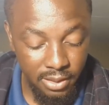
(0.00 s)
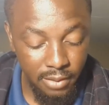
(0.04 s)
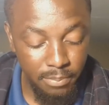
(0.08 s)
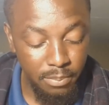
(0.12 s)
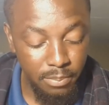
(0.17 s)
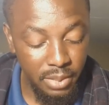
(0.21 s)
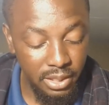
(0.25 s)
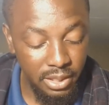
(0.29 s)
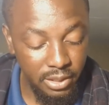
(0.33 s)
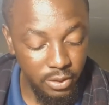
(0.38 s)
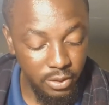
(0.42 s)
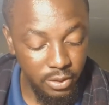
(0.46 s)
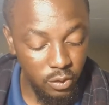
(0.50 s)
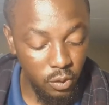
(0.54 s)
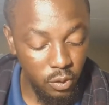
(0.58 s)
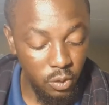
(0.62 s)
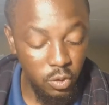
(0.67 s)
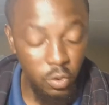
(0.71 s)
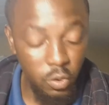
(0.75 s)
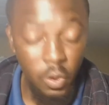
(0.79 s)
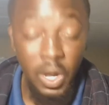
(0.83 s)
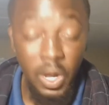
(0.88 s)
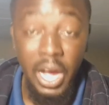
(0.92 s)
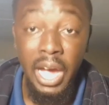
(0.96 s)
The meat is
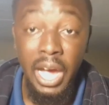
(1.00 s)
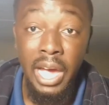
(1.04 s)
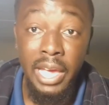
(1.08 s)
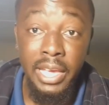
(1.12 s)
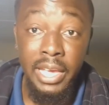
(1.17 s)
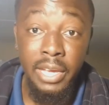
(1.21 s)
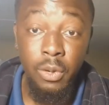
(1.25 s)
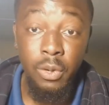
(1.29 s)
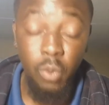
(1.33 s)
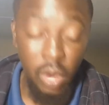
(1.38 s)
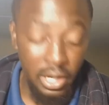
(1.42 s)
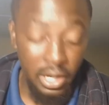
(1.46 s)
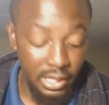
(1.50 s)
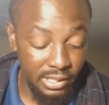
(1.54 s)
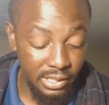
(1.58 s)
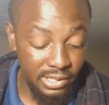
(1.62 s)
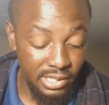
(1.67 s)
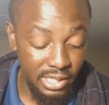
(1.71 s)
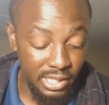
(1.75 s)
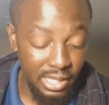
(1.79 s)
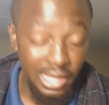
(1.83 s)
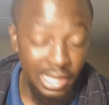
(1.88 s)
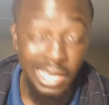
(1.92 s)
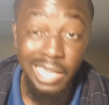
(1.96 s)
also high
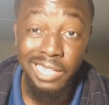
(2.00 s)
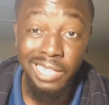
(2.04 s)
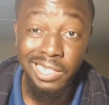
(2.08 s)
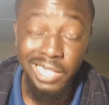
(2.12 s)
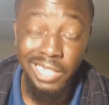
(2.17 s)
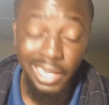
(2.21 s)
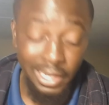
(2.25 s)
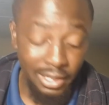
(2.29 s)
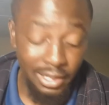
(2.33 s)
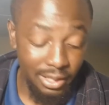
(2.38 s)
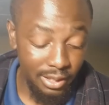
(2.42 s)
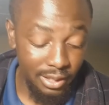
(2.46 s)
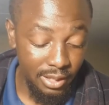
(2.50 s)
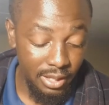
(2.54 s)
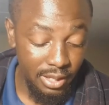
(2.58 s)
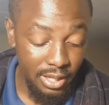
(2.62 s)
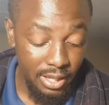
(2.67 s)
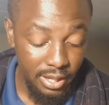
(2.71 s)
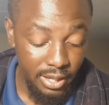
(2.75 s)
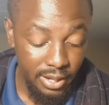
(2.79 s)
quality and tender.